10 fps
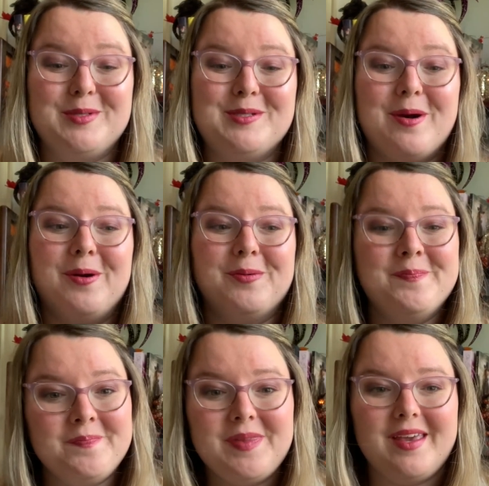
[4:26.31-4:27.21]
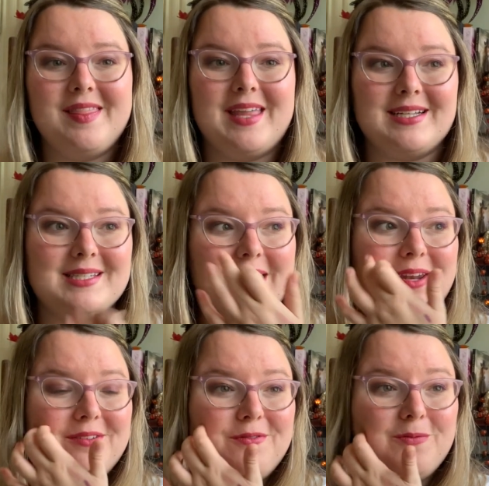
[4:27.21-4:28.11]
So that's kind
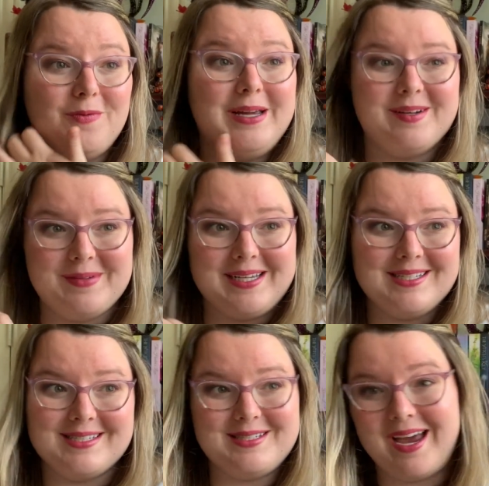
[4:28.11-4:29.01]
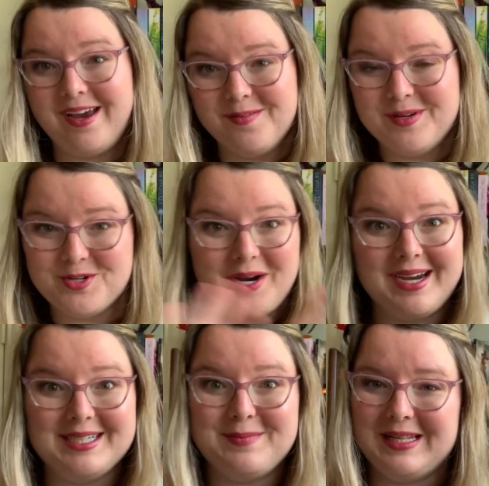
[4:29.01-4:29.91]
of weird because I've been
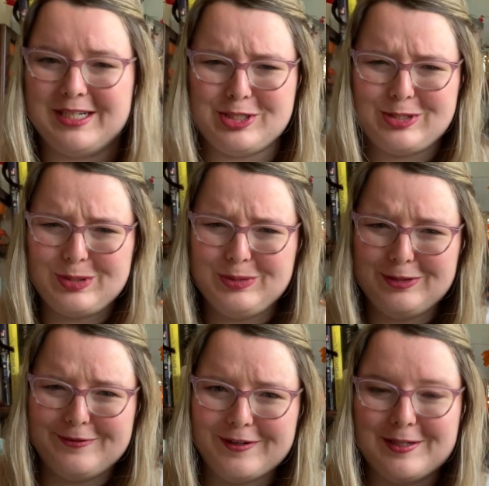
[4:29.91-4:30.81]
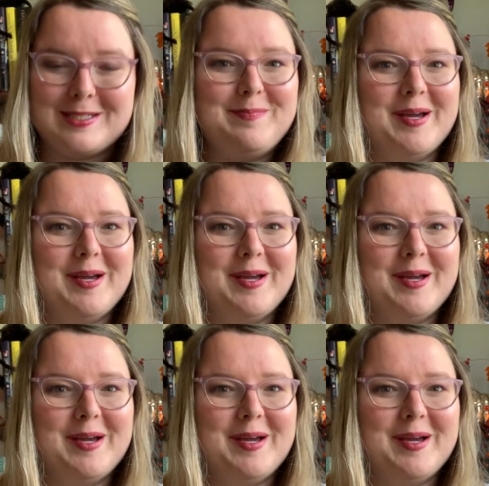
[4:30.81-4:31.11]
trying to be like school first,